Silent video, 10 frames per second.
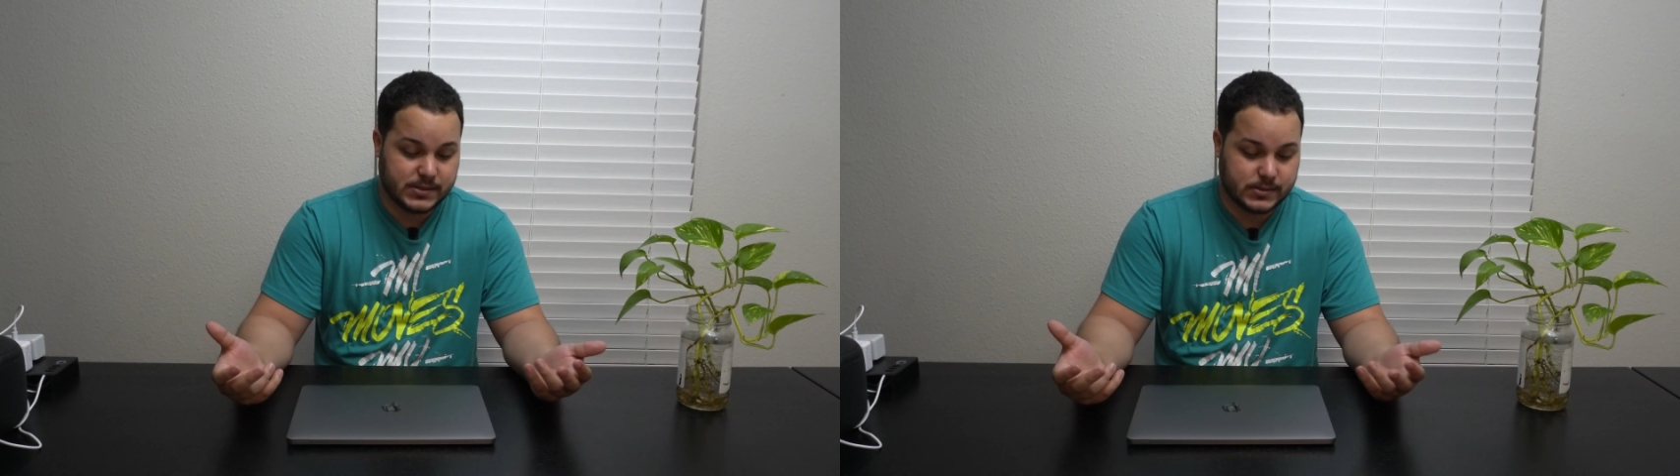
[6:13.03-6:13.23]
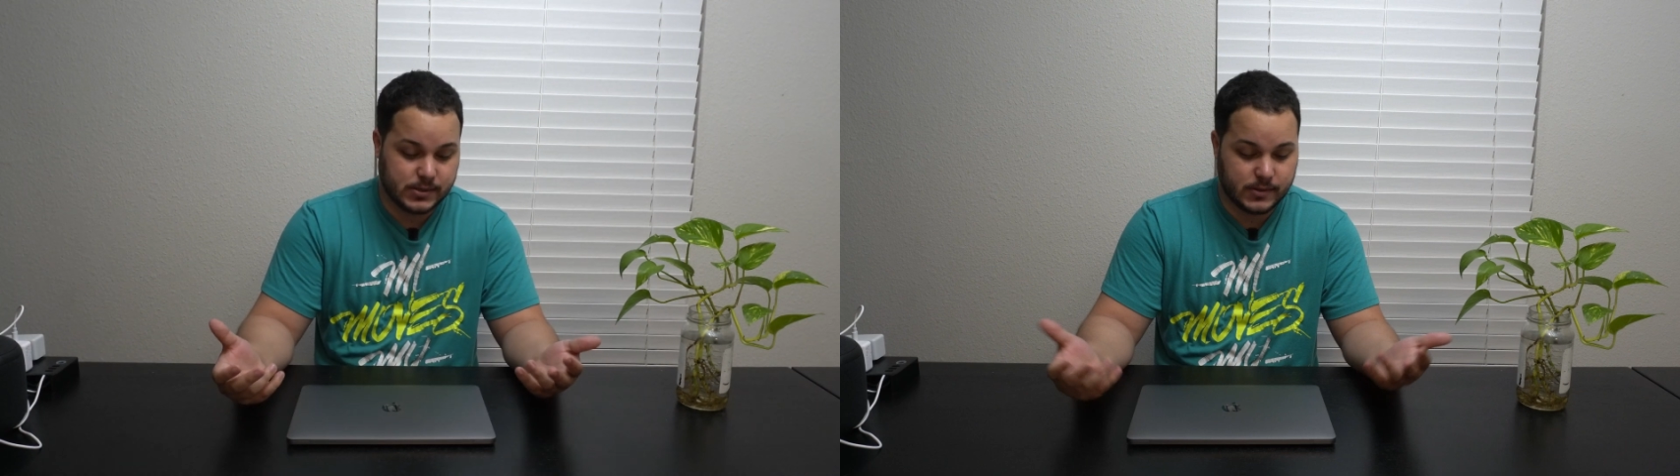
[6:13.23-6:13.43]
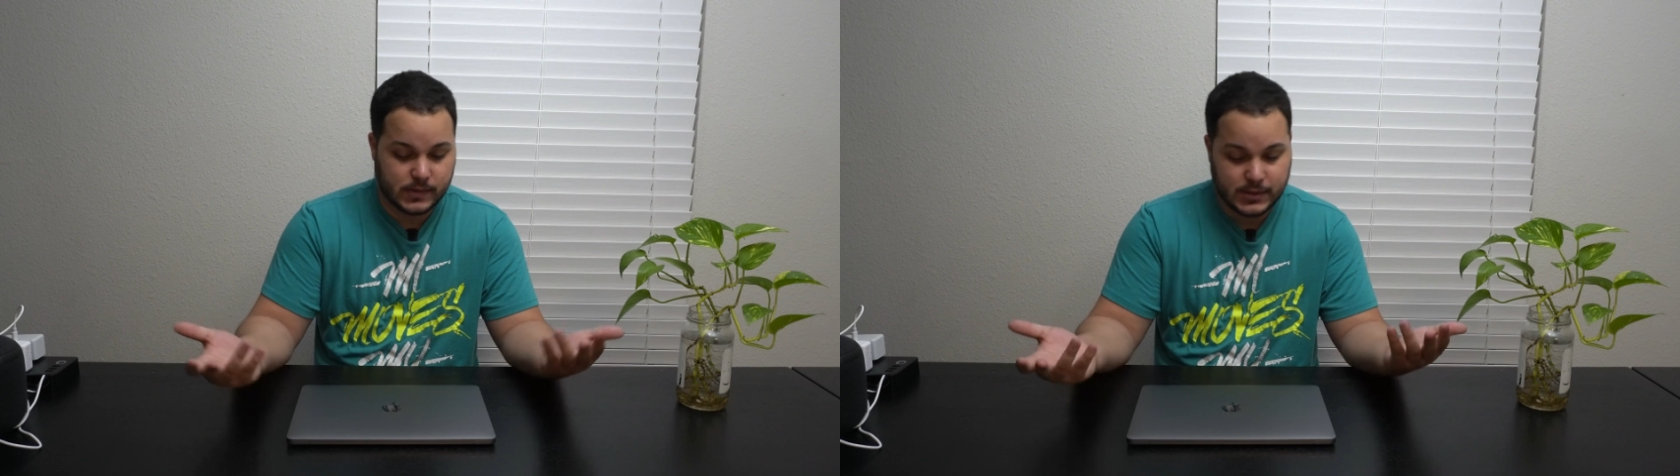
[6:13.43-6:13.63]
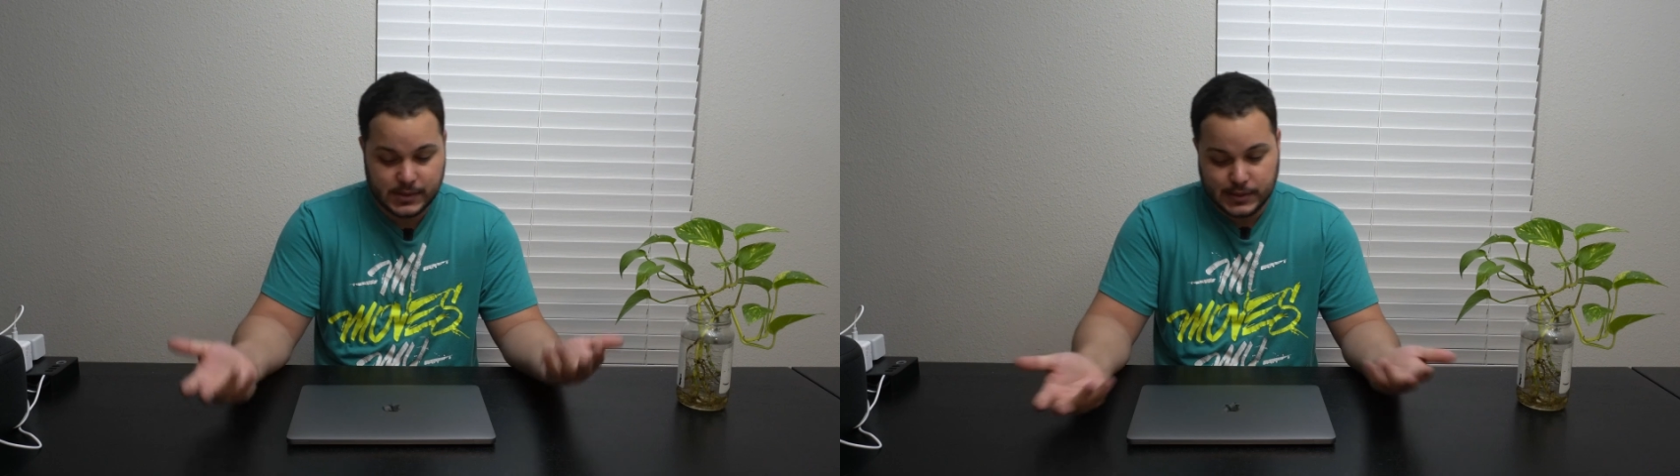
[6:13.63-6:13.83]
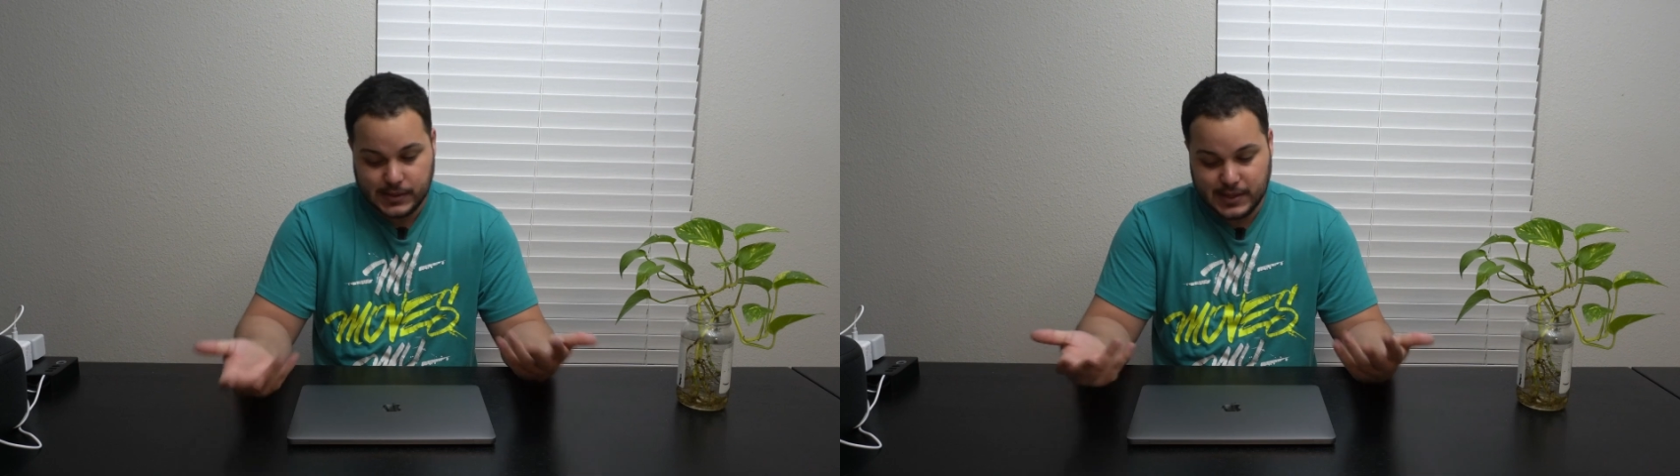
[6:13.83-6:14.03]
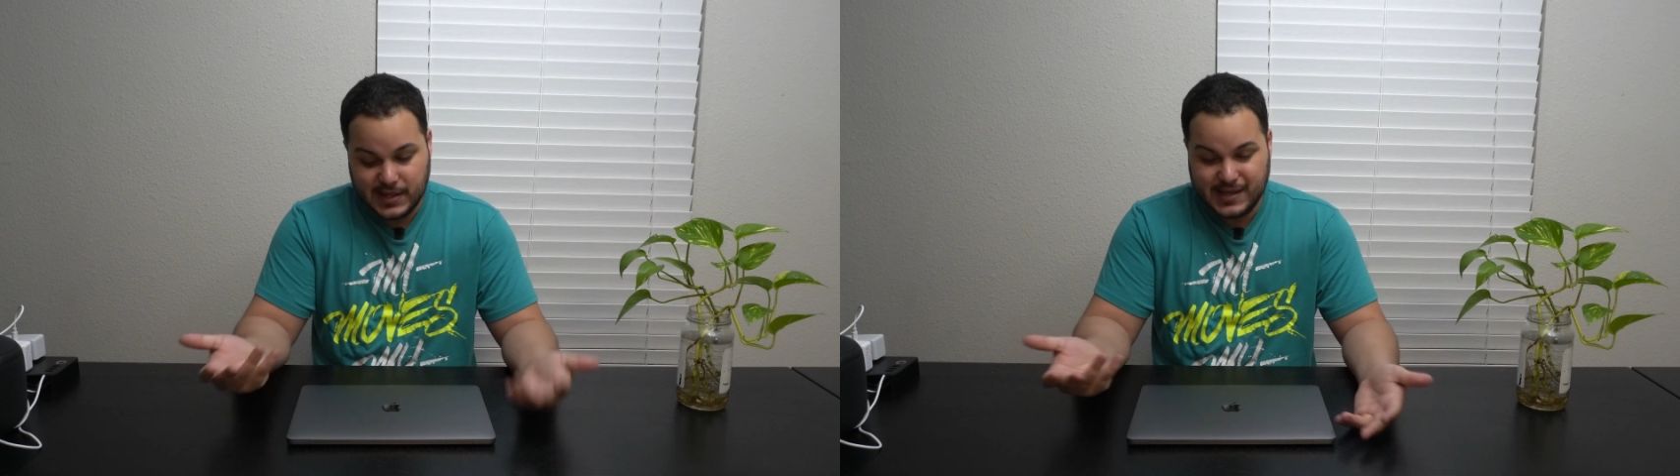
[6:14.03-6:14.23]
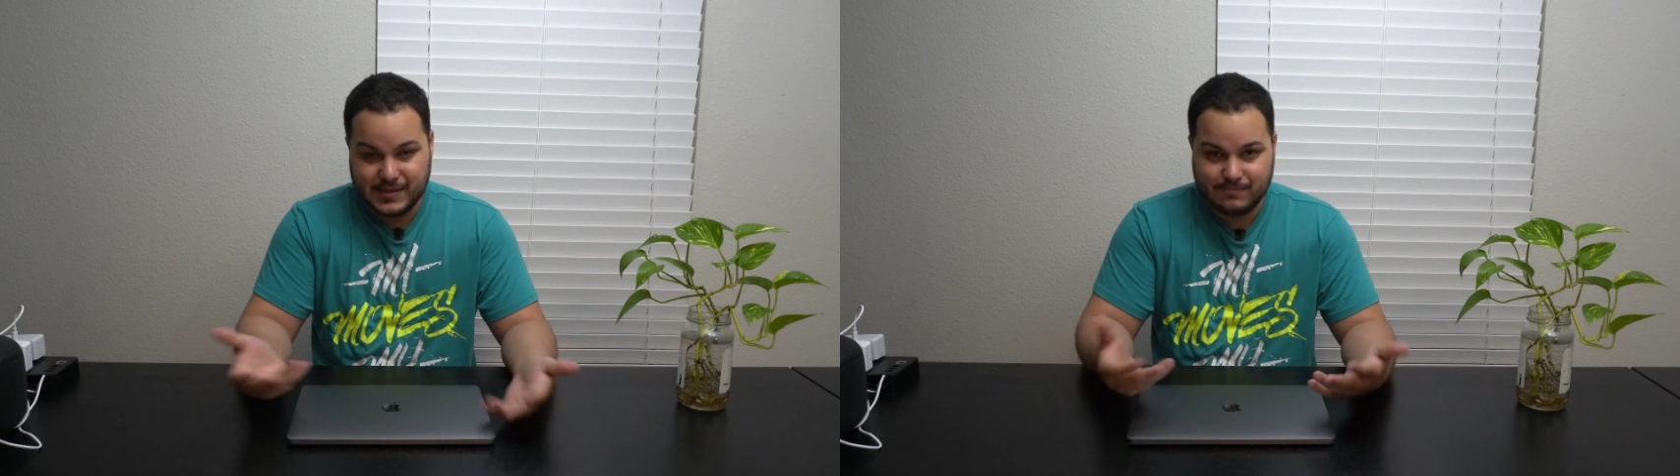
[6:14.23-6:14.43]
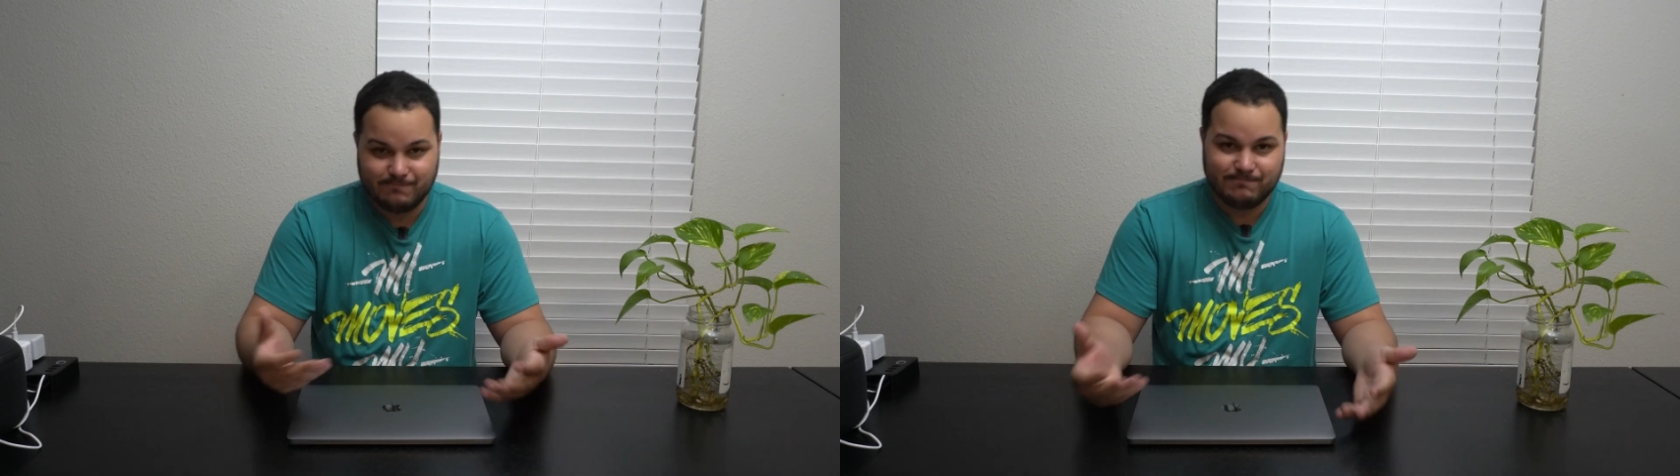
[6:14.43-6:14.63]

So it